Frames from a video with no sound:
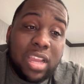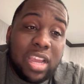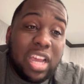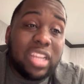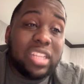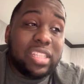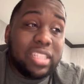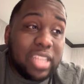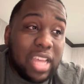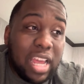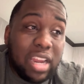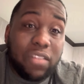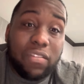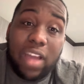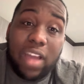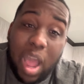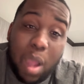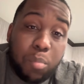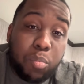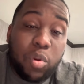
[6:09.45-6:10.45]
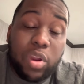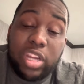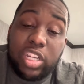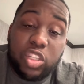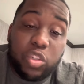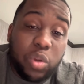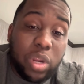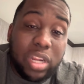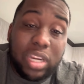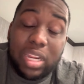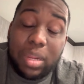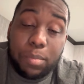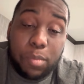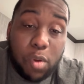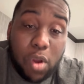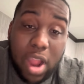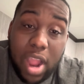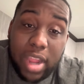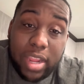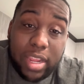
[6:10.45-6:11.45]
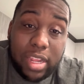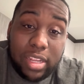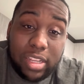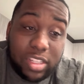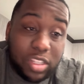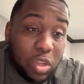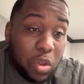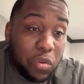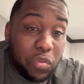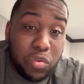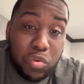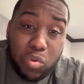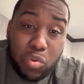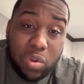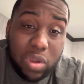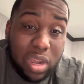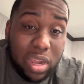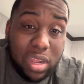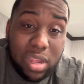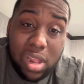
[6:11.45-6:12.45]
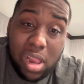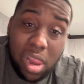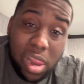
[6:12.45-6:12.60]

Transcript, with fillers: instead of operating strictly in Morocco. So if you